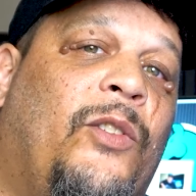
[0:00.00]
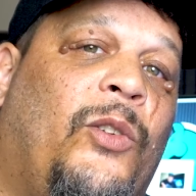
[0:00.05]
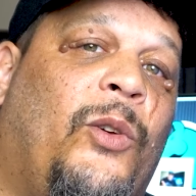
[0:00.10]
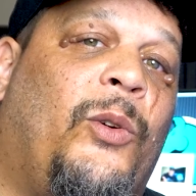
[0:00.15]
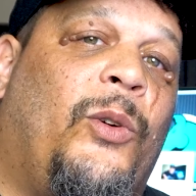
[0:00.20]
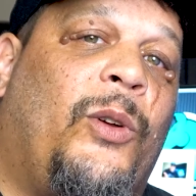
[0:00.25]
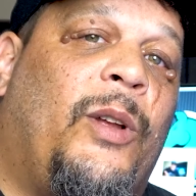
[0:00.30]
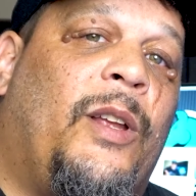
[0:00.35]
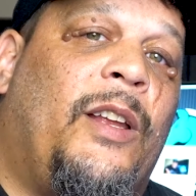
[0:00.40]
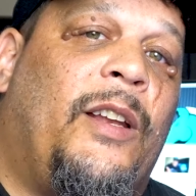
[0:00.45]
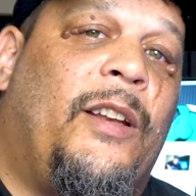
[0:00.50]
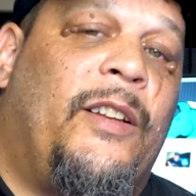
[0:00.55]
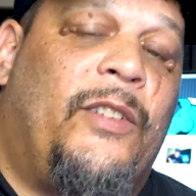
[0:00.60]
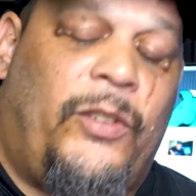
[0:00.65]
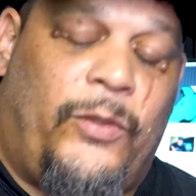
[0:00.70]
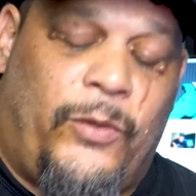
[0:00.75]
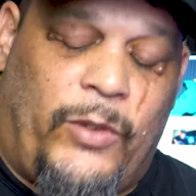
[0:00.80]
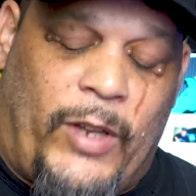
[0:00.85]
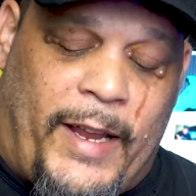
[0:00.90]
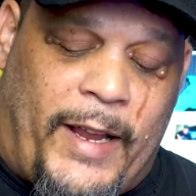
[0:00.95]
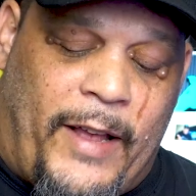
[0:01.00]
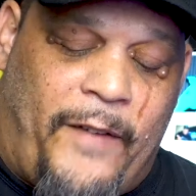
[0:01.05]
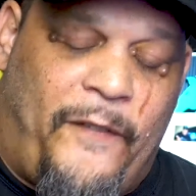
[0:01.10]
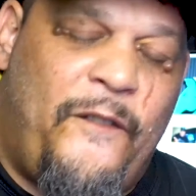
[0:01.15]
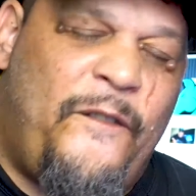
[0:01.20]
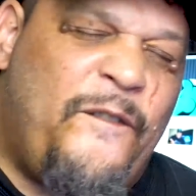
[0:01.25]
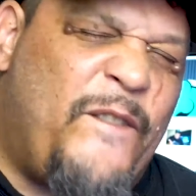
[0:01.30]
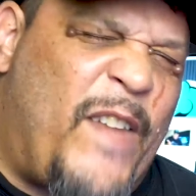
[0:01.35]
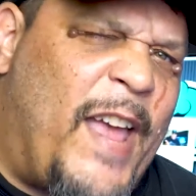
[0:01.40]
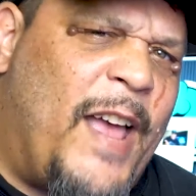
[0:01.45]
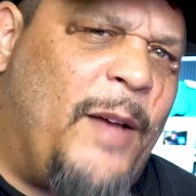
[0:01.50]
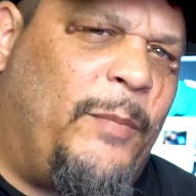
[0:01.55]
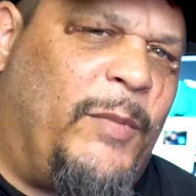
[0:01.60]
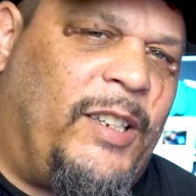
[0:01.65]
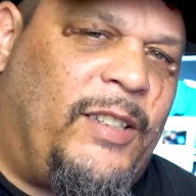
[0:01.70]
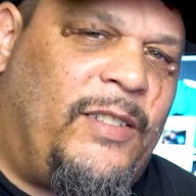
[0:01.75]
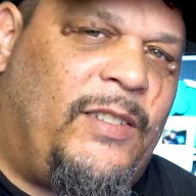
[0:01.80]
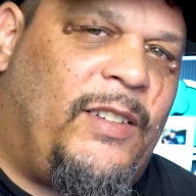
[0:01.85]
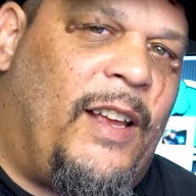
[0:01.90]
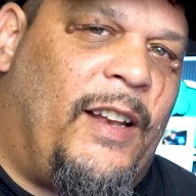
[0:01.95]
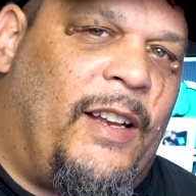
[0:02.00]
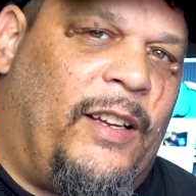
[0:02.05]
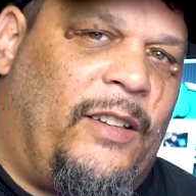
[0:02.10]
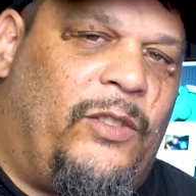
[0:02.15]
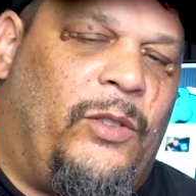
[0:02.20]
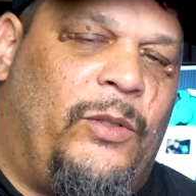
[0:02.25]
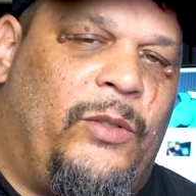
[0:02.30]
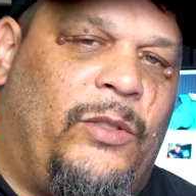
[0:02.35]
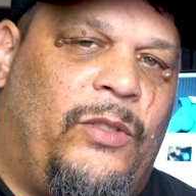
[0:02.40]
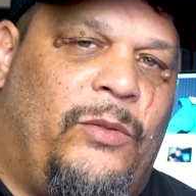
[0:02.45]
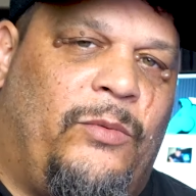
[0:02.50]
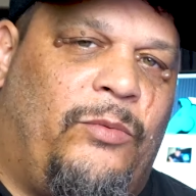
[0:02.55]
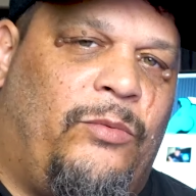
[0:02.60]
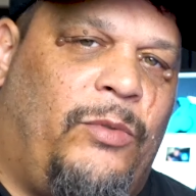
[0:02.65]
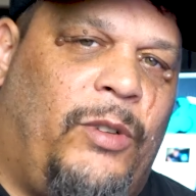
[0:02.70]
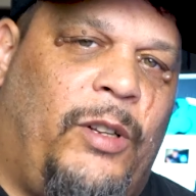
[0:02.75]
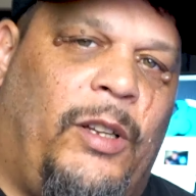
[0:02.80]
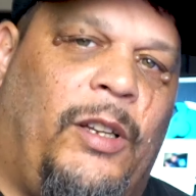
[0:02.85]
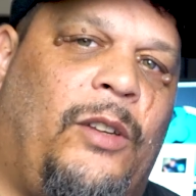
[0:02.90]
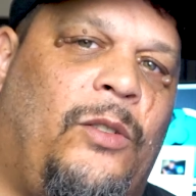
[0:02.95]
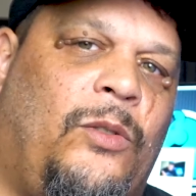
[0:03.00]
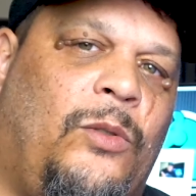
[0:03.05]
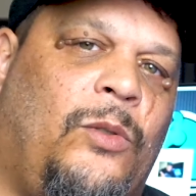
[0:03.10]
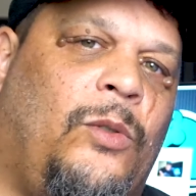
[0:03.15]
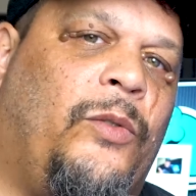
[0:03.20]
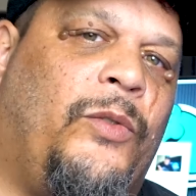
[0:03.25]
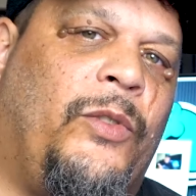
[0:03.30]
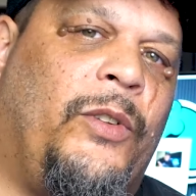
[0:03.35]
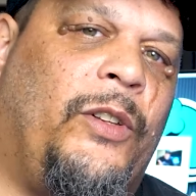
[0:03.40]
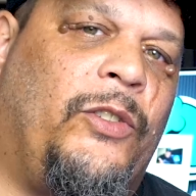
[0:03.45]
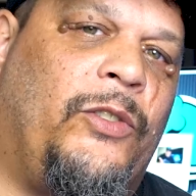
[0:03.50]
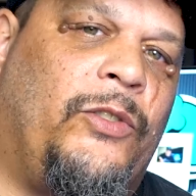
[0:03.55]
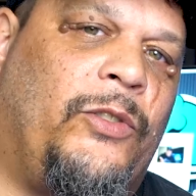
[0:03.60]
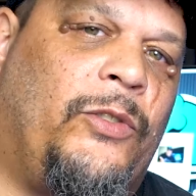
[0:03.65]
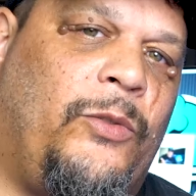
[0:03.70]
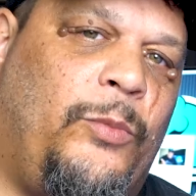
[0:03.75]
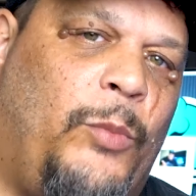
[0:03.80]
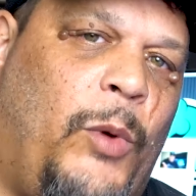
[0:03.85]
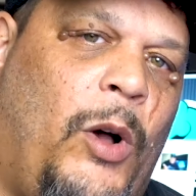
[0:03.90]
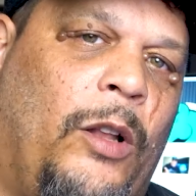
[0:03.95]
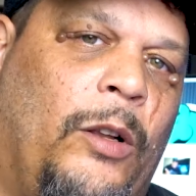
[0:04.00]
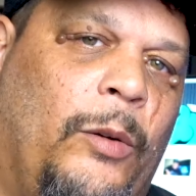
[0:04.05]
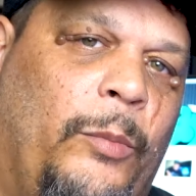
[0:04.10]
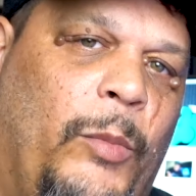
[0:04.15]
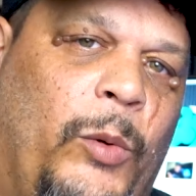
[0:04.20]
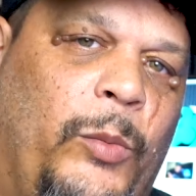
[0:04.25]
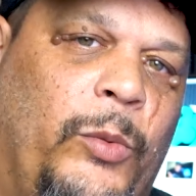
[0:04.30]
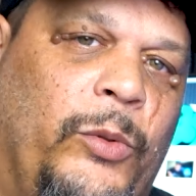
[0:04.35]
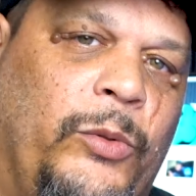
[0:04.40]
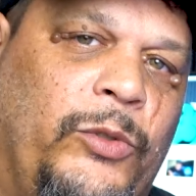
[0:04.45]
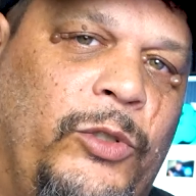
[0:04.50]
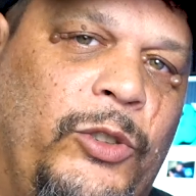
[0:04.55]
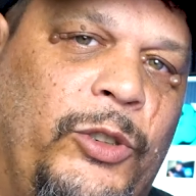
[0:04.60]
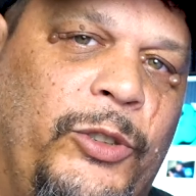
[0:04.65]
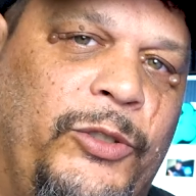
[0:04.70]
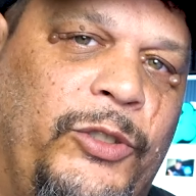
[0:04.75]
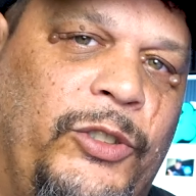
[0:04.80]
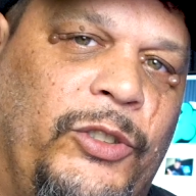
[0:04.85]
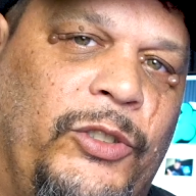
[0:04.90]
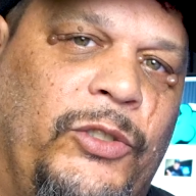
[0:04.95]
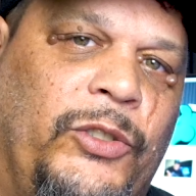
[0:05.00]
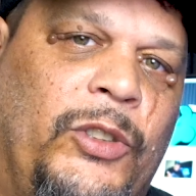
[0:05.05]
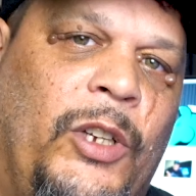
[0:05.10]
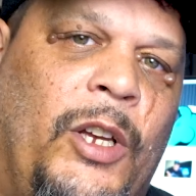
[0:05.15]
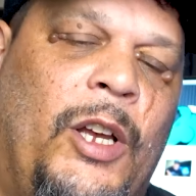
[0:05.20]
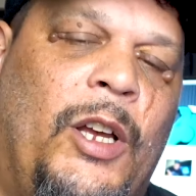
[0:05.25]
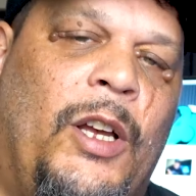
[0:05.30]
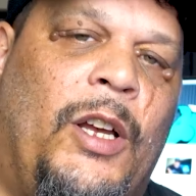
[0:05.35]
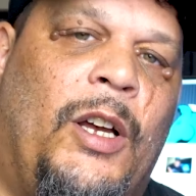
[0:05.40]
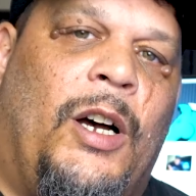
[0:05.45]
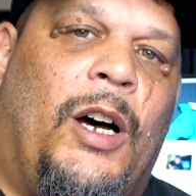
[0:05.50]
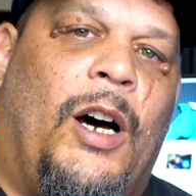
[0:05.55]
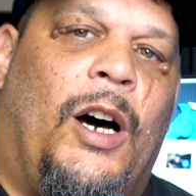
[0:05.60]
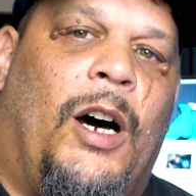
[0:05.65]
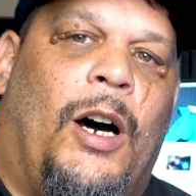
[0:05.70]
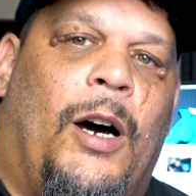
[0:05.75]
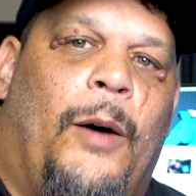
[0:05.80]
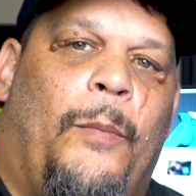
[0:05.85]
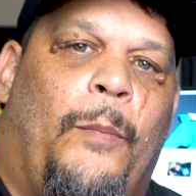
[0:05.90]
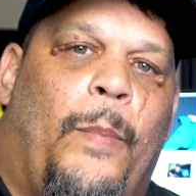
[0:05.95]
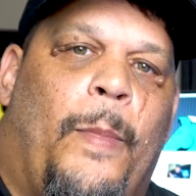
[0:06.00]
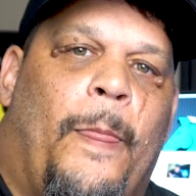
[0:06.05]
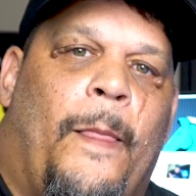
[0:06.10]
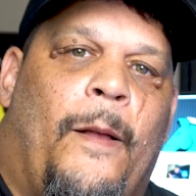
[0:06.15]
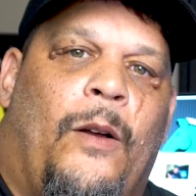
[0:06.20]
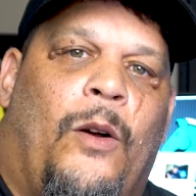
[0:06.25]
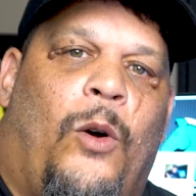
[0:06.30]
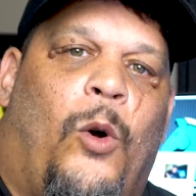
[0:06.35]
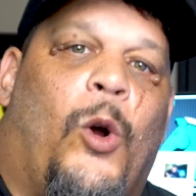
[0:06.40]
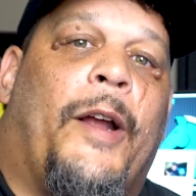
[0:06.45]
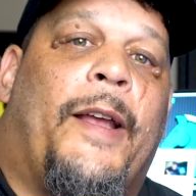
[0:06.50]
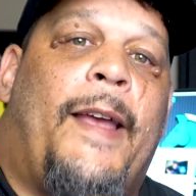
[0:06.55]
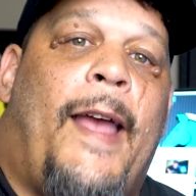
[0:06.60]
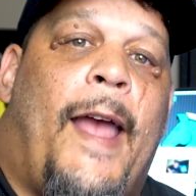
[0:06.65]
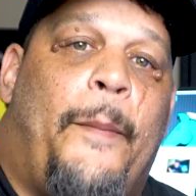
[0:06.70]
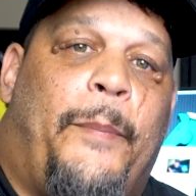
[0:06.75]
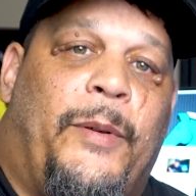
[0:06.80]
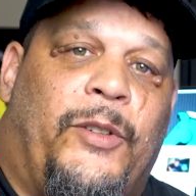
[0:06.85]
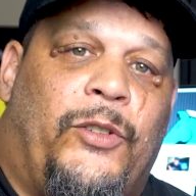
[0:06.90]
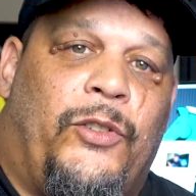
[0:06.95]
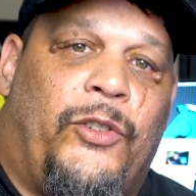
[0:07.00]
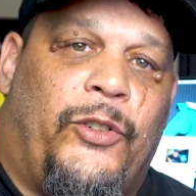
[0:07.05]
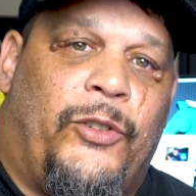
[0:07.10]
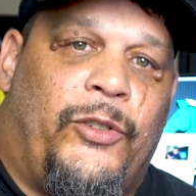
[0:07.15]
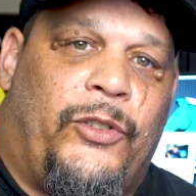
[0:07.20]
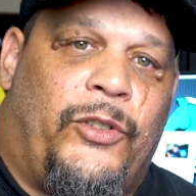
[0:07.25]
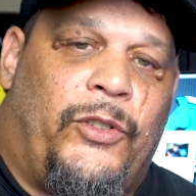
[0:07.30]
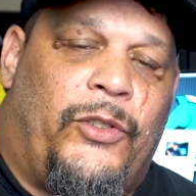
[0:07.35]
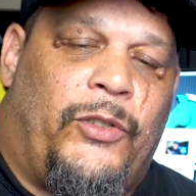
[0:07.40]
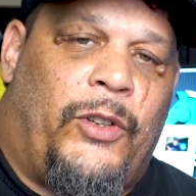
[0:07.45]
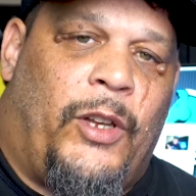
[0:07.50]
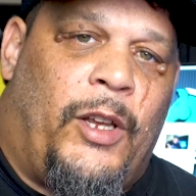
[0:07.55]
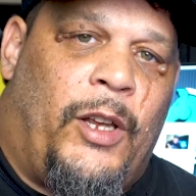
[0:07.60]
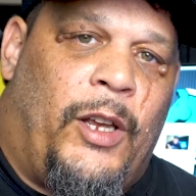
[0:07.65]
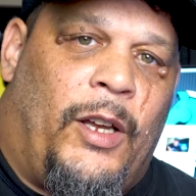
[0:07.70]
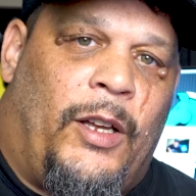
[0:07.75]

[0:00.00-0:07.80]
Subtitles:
So again, it's like a family setting. So it's really cool for these smaller mobile churches, or campus churches.